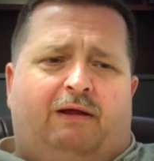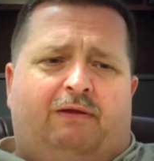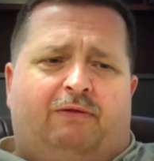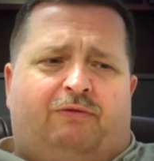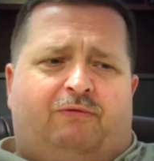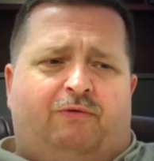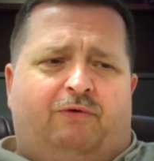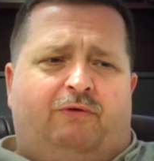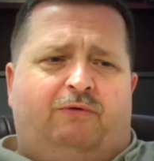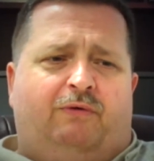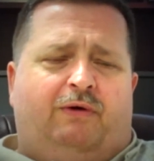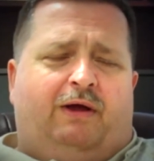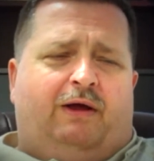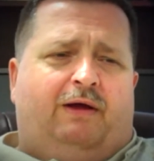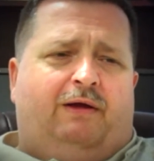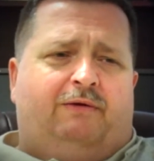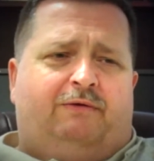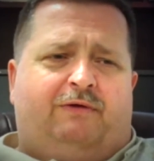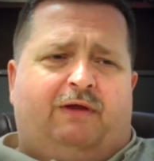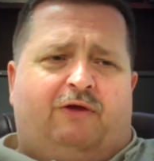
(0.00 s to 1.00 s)
through
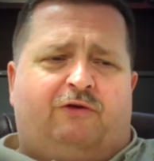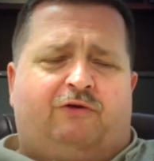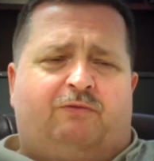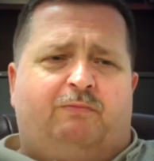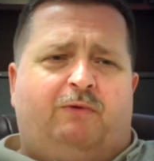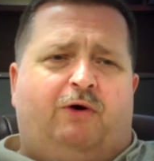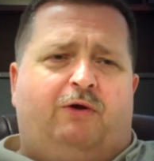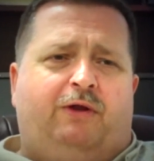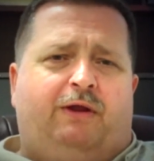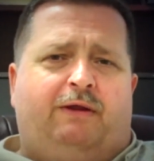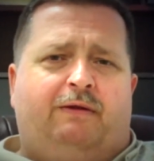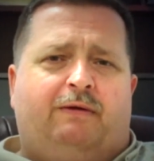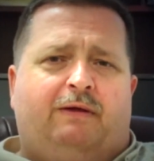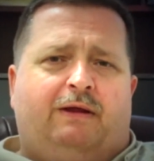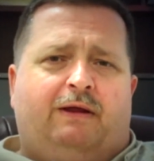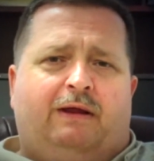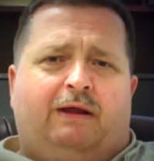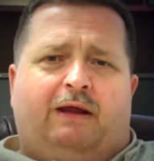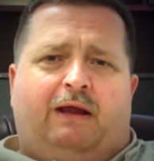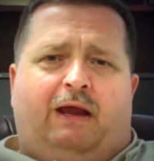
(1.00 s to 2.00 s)
testimony,
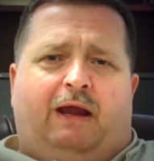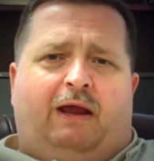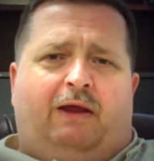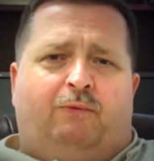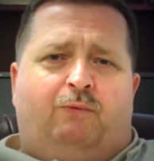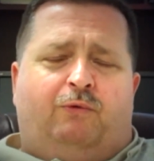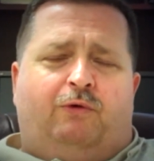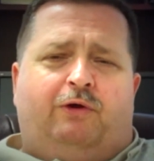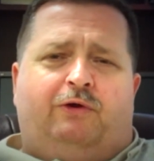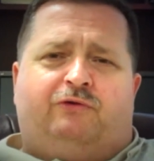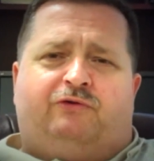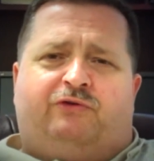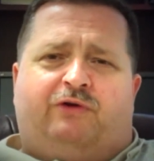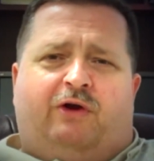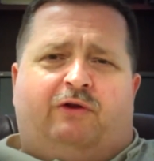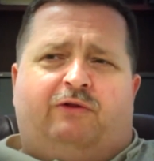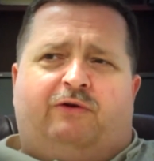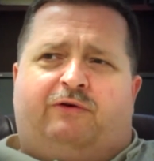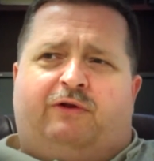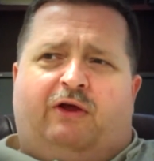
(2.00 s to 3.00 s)
and really
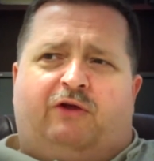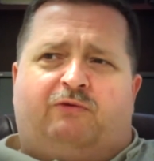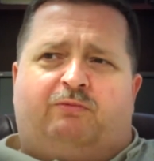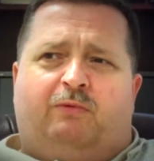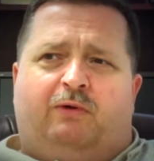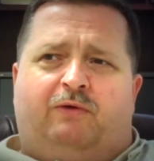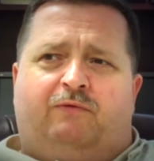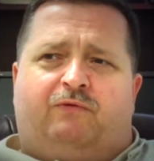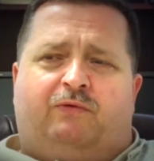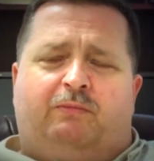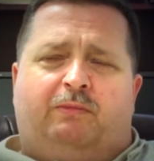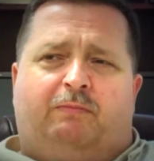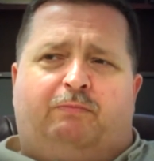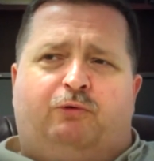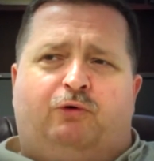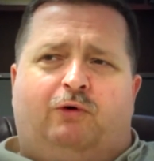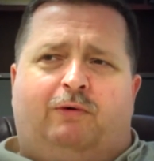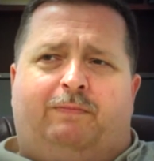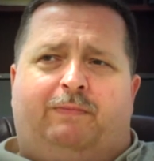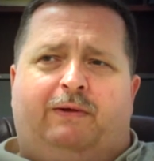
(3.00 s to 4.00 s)
share their testimony from the
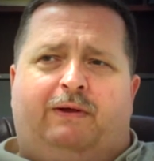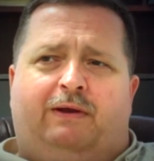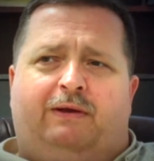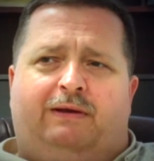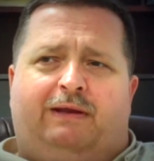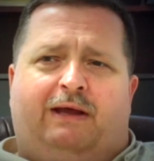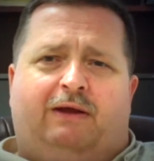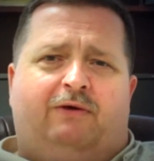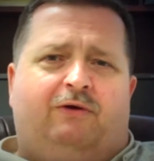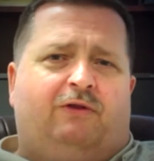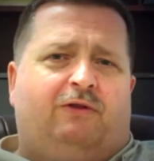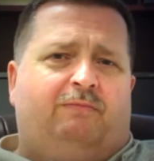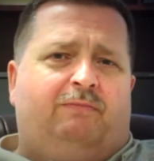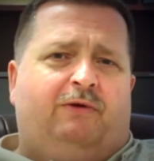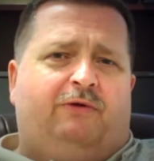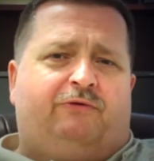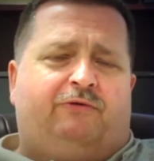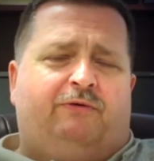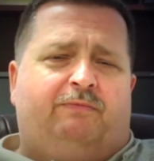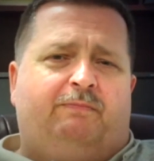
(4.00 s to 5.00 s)
pulpit down here at the
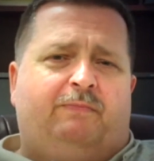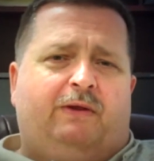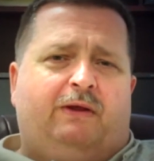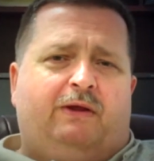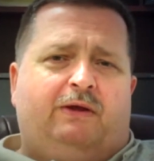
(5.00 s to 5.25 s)
mission,